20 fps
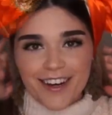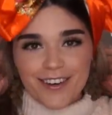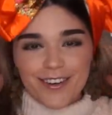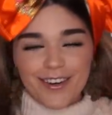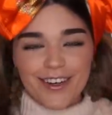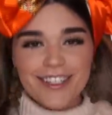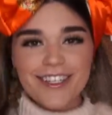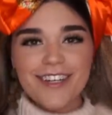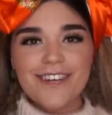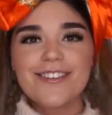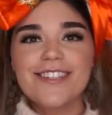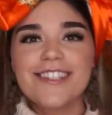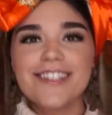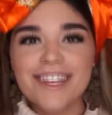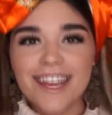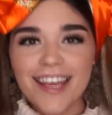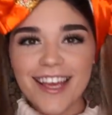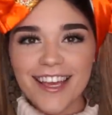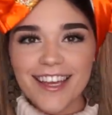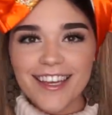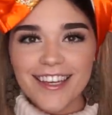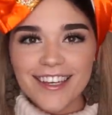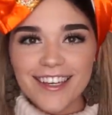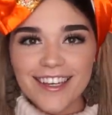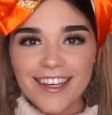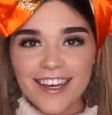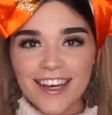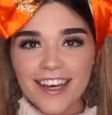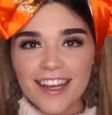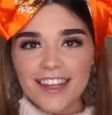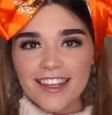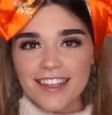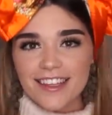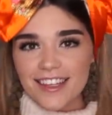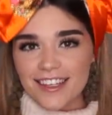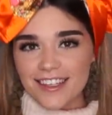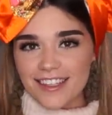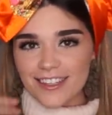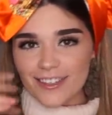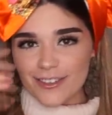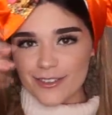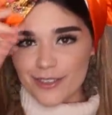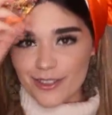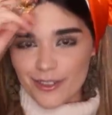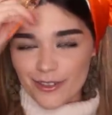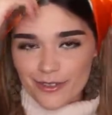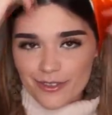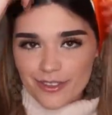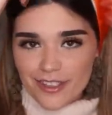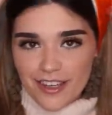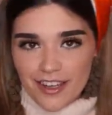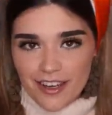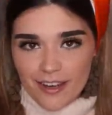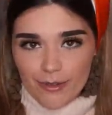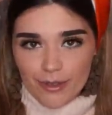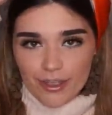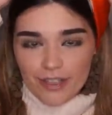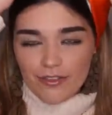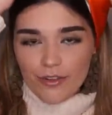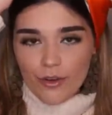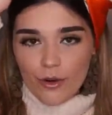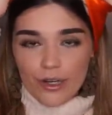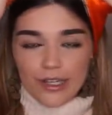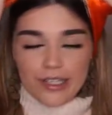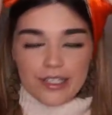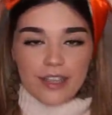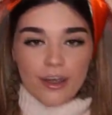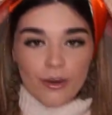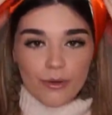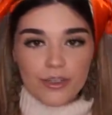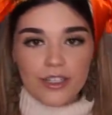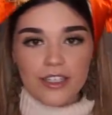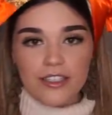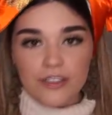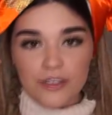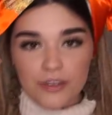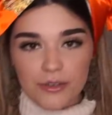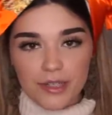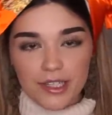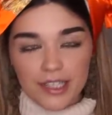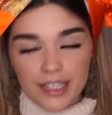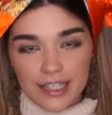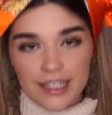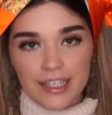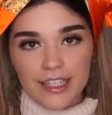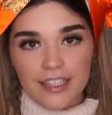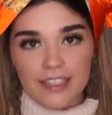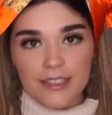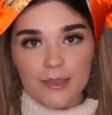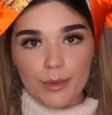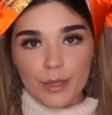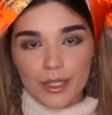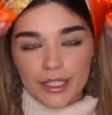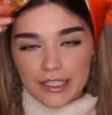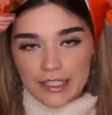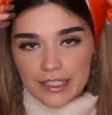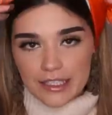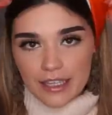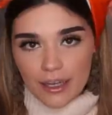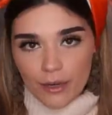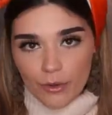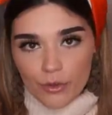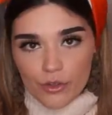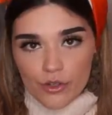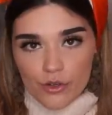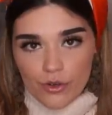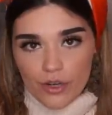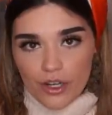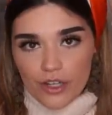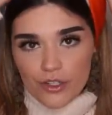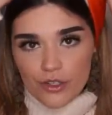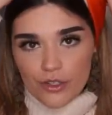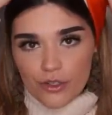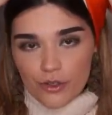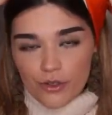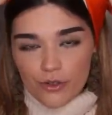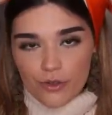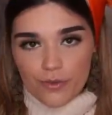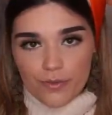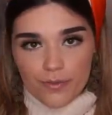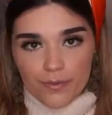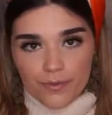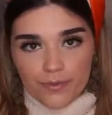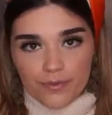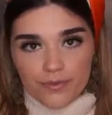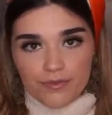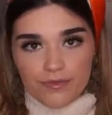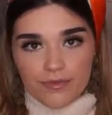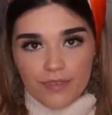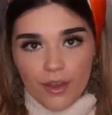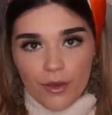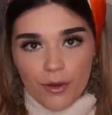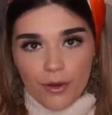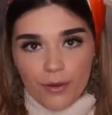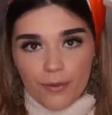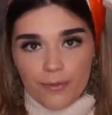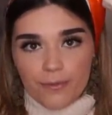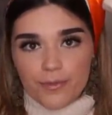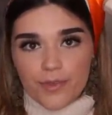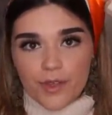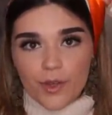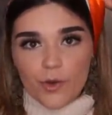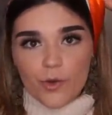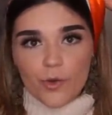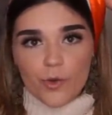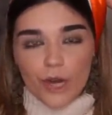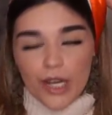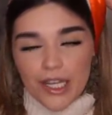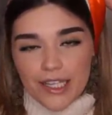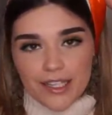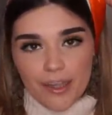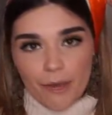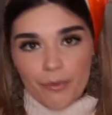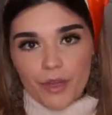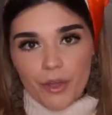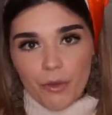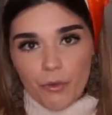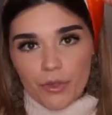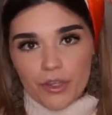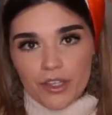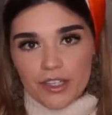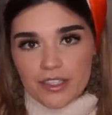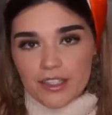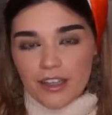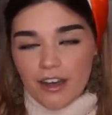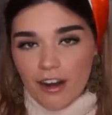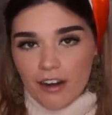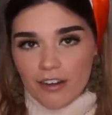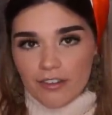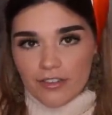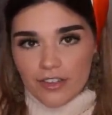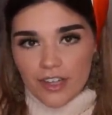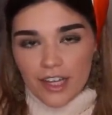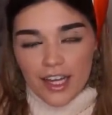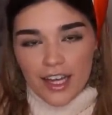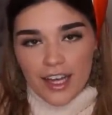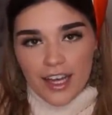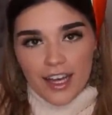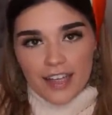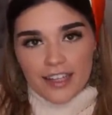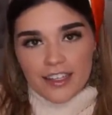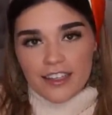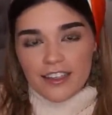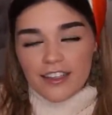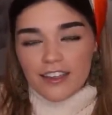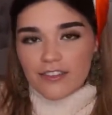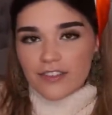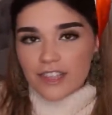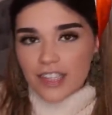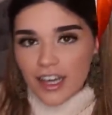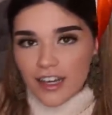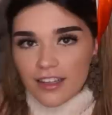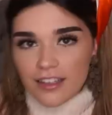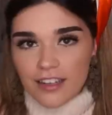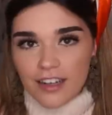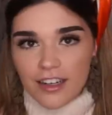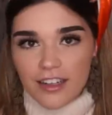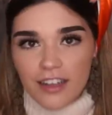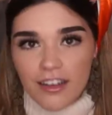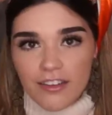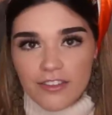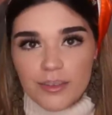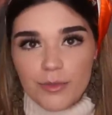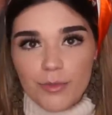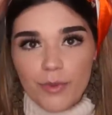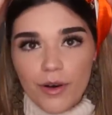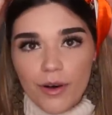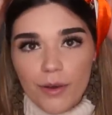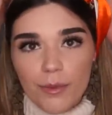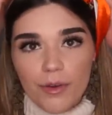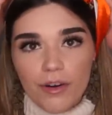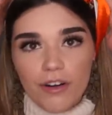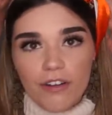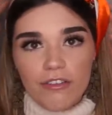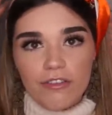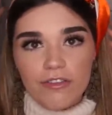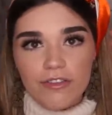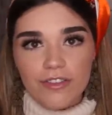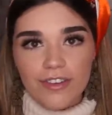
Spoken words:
I was saying. I think that it looks cute. Well, of course I will not do it like this, but I will try to, you know, create something with the scarf. And I love the color. I love the pop of